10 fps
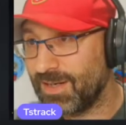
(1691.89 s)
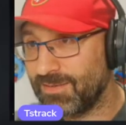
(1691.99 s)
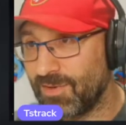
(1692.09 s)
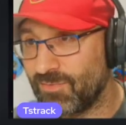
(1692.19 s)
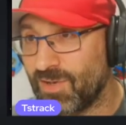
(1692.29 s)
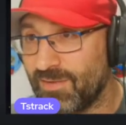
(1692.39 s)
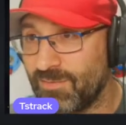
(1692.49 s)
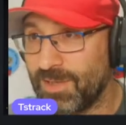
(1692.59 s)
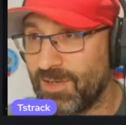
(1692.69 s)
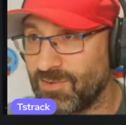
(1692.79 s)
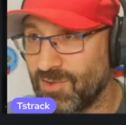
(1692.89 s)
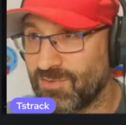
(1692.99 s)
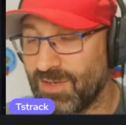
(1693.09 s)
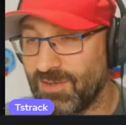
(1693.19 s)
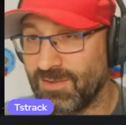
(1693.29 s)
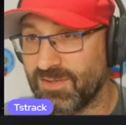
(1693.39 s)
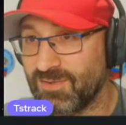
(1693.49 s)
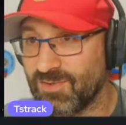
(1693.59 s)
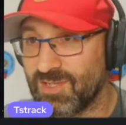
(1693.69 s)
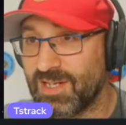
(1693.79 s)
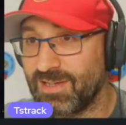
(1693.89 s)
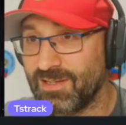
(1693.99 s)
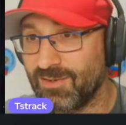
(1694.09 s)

I'd rather bet on Josh Reynolds, who's slightly